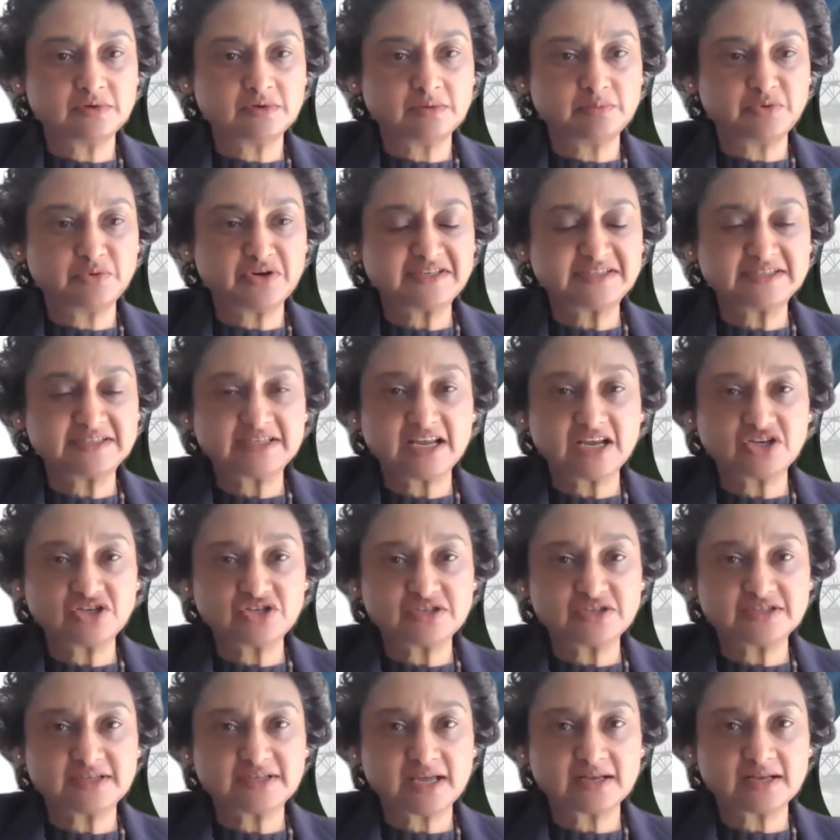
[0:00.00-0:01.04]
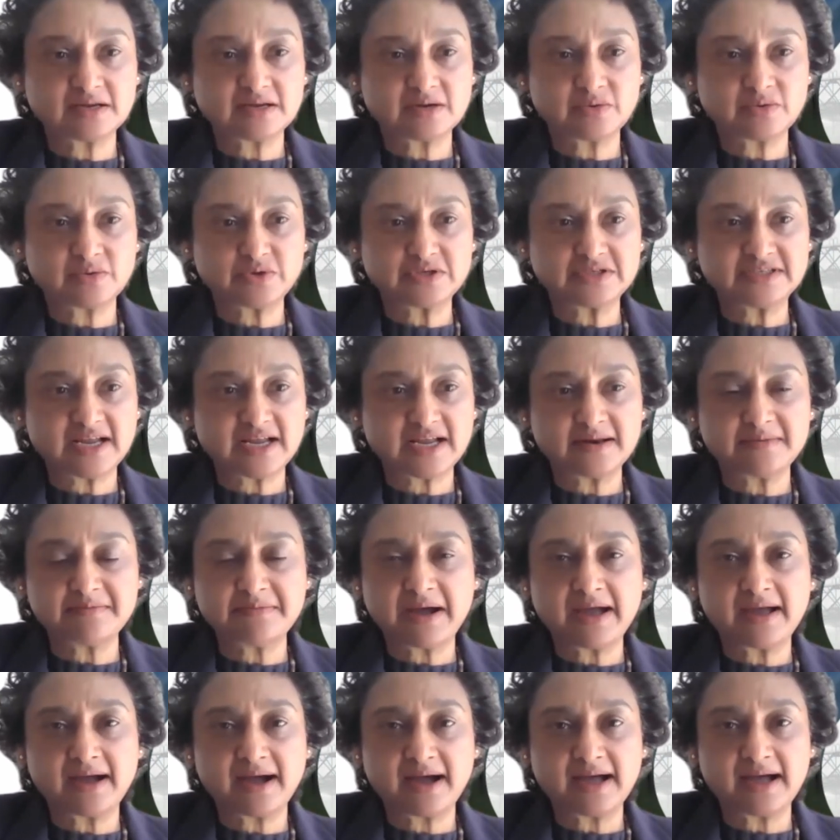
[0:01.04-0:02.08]
presentations that was done
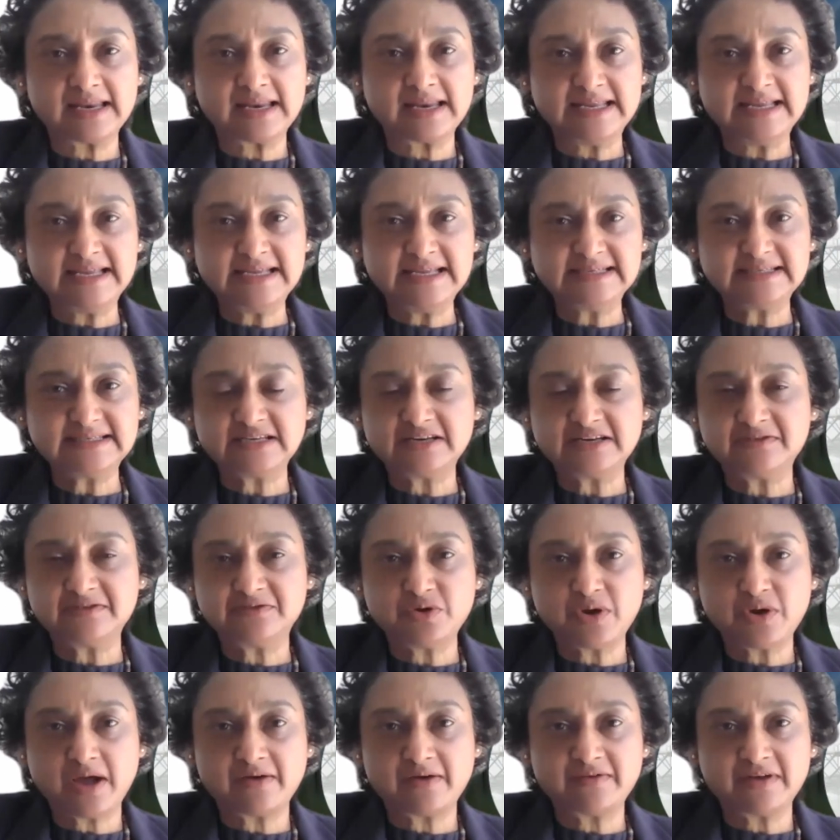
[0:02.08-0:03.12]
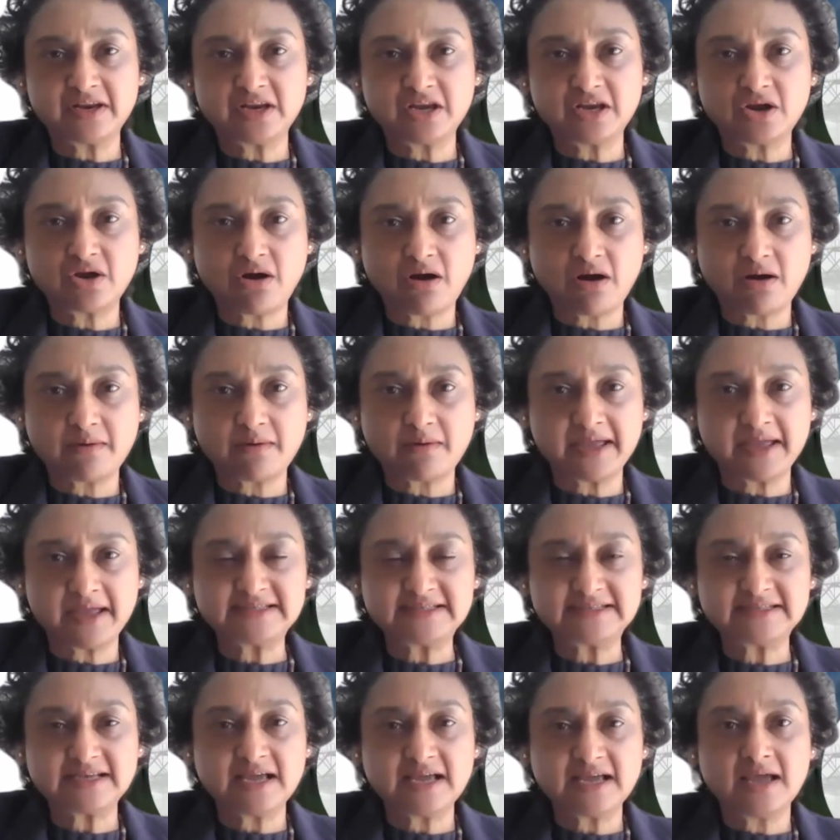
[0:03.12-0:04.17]
by Alize. And if you have any
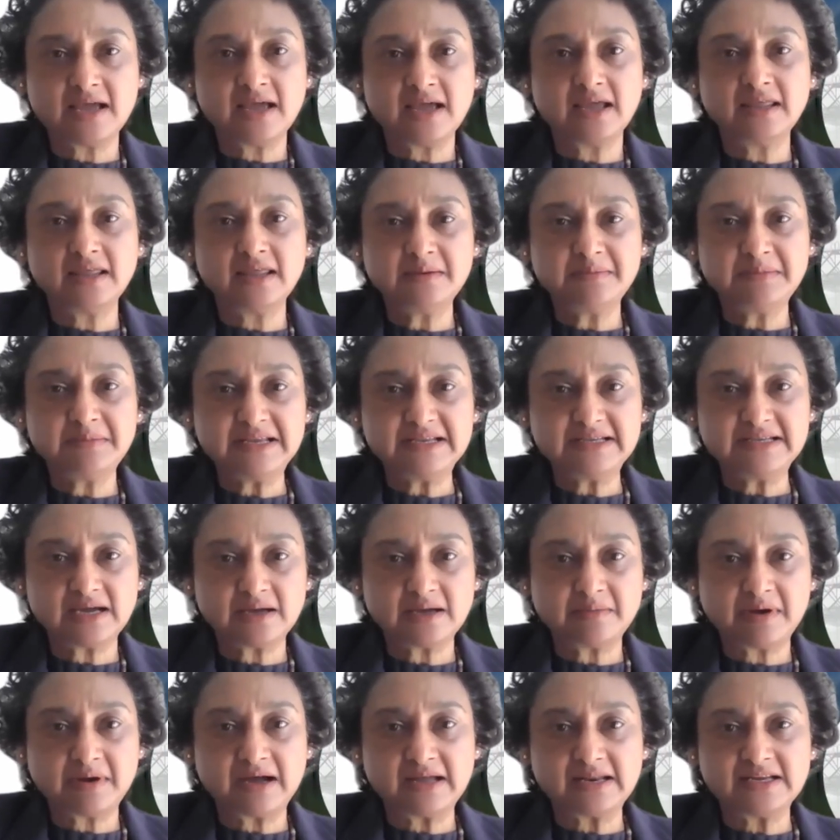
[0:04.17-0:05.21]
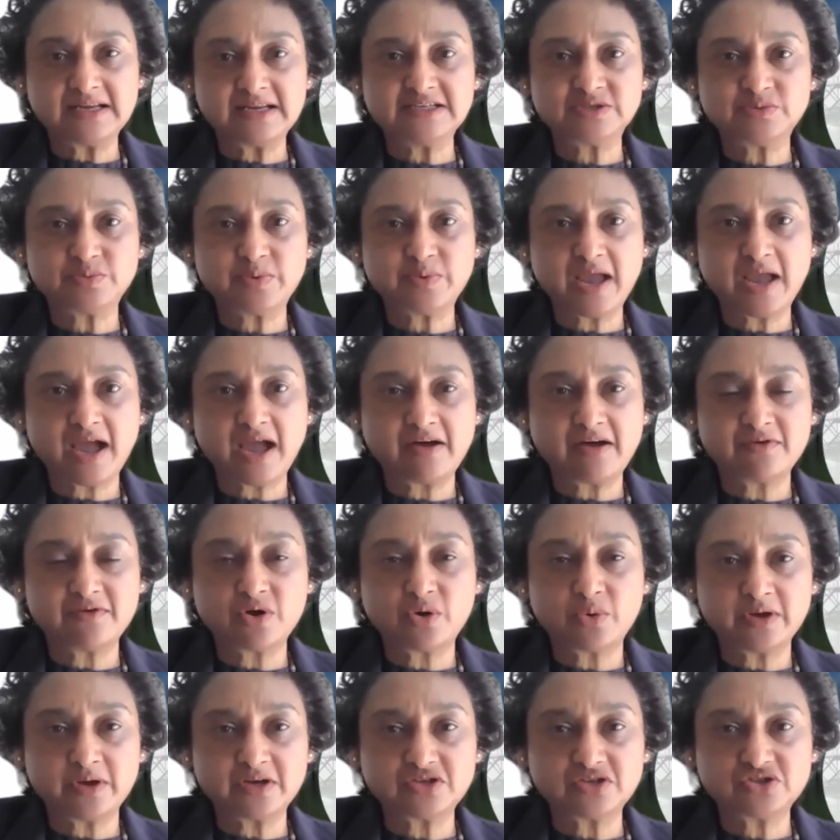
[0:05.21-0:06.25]
comments, in the meantime, Alize, we have a
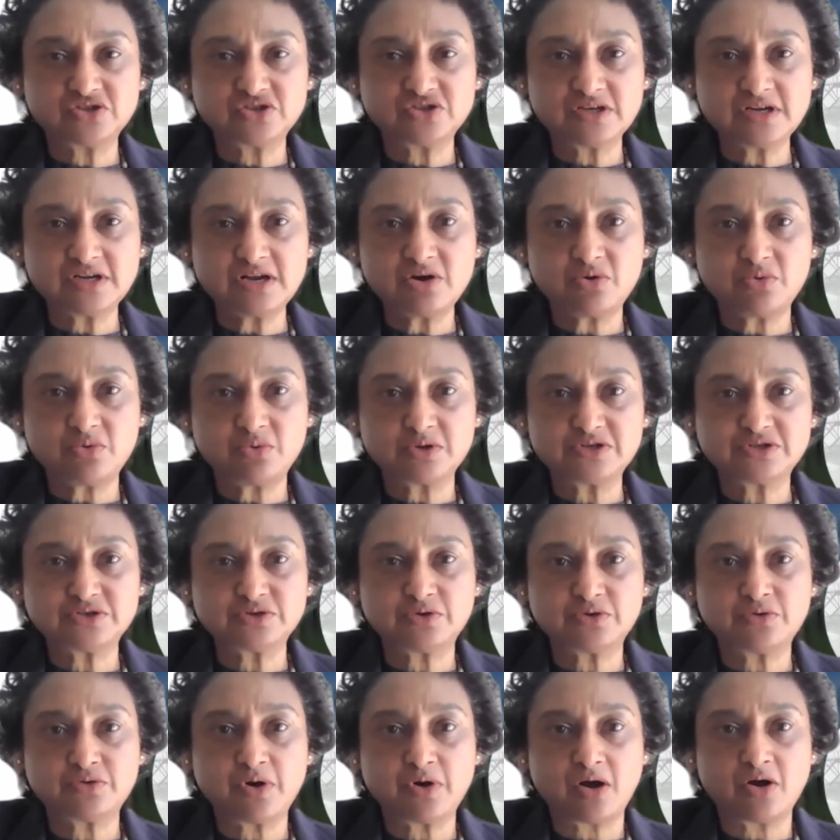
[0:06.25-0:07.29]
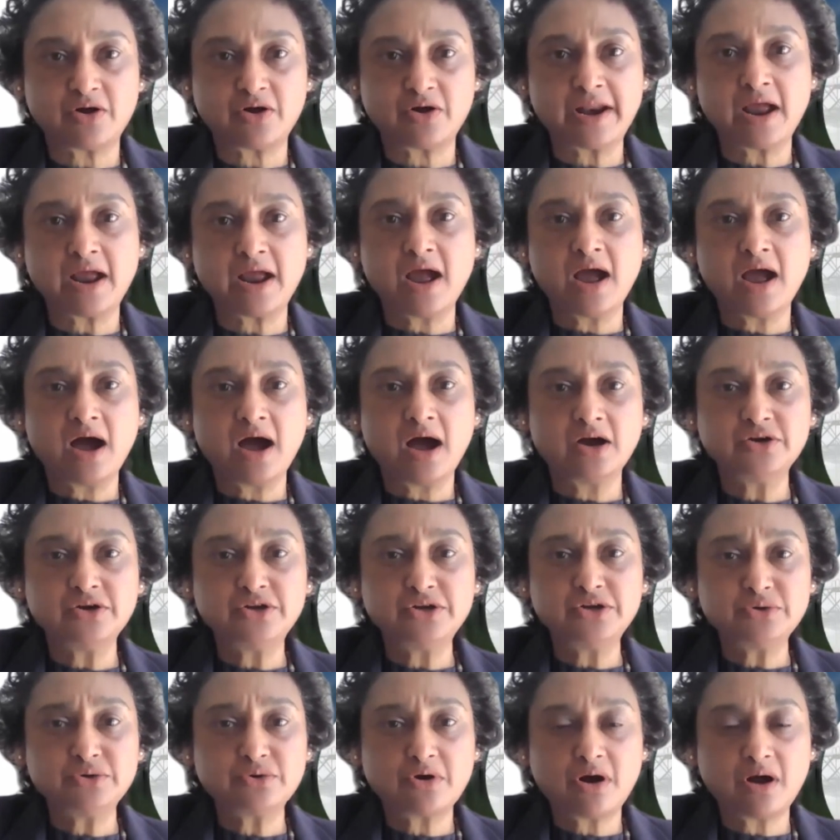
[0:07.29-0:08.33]
question also on how do
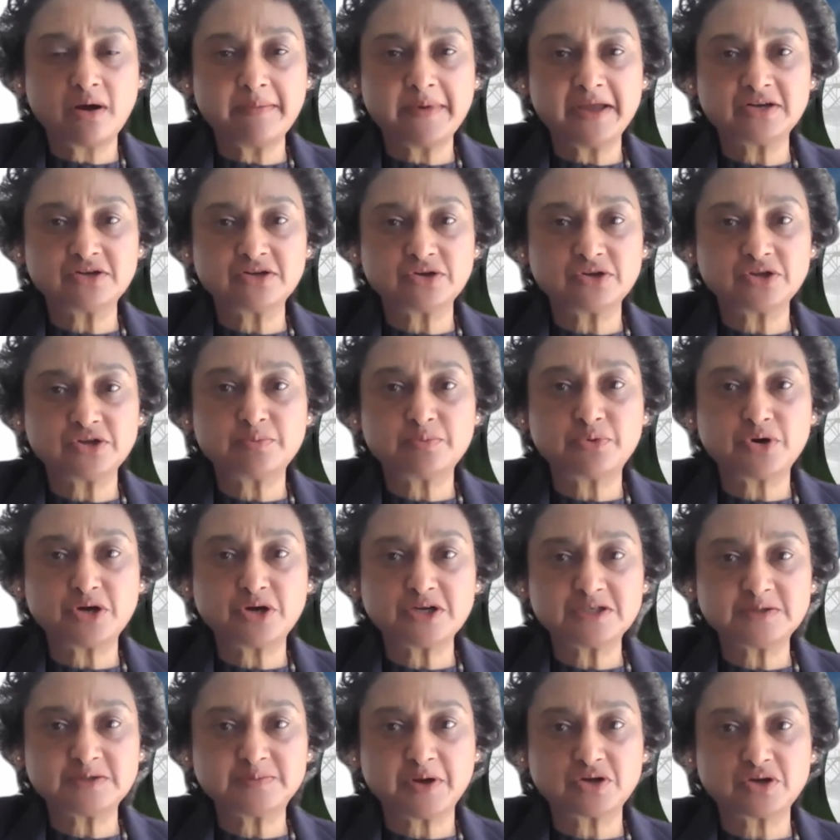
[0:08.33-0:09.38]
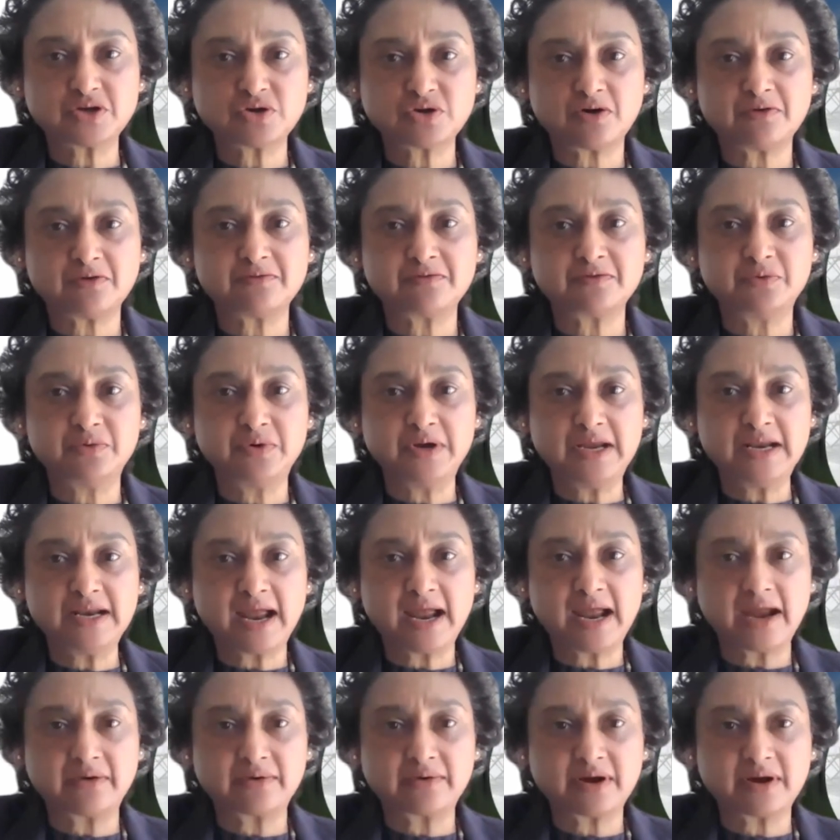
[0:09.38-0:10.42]
you comment on the prospect of green
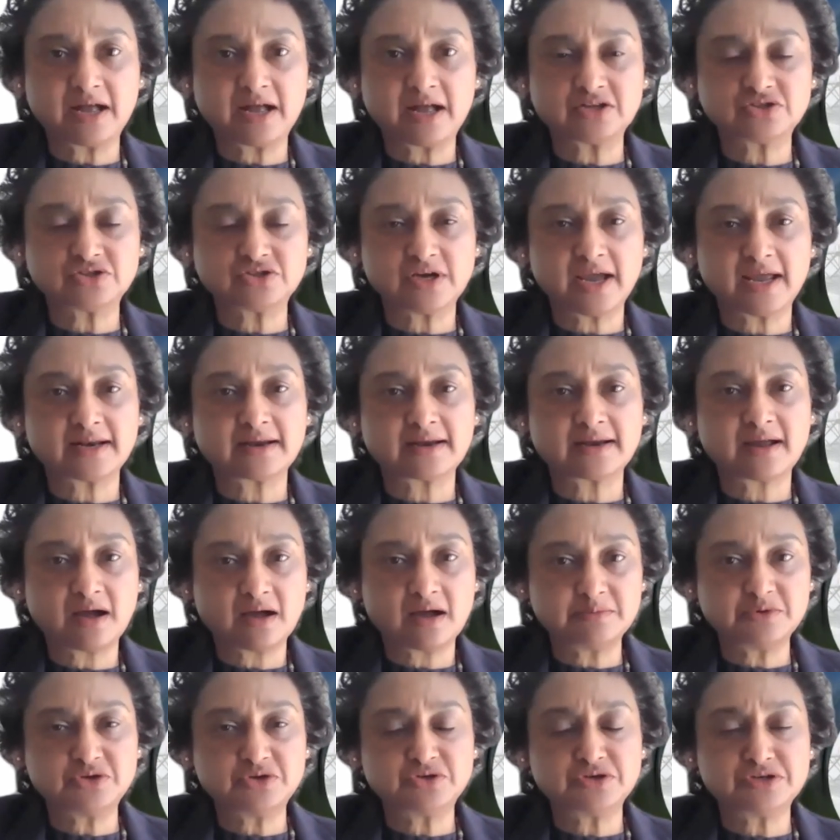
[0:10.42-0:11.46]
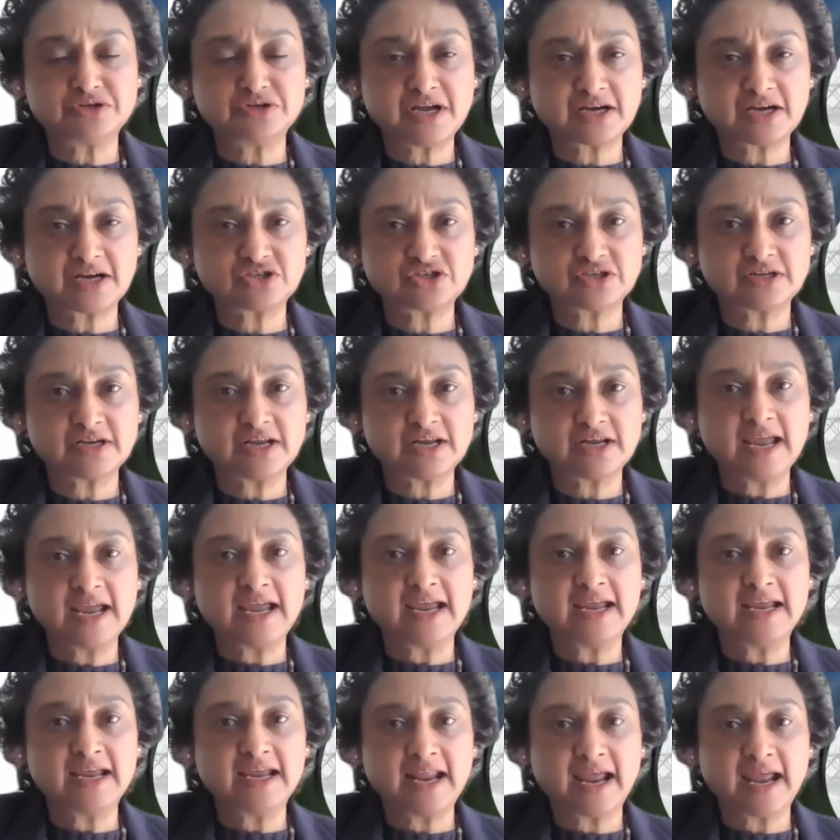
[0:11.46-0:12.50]
agriculture and carbon reduction
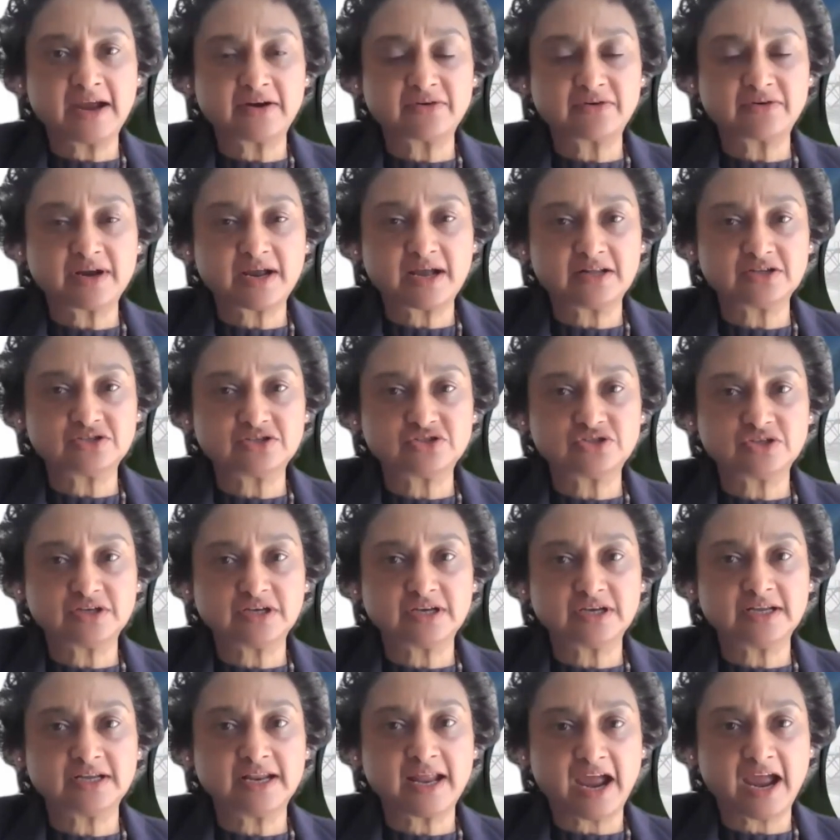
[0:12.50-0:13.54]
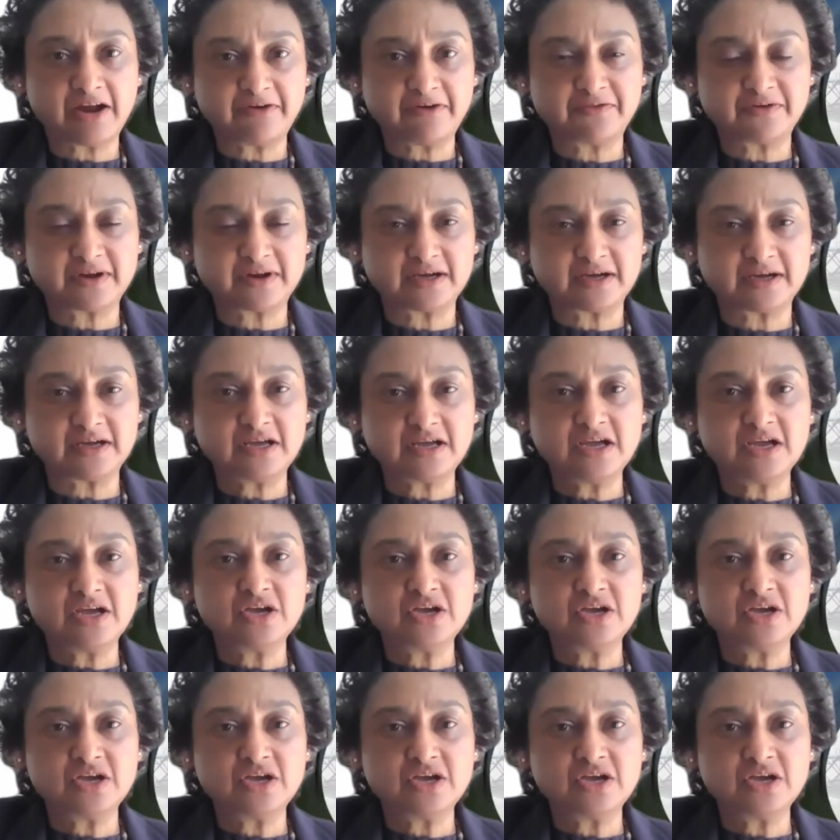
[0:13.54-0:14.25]
in agriculture in Africa?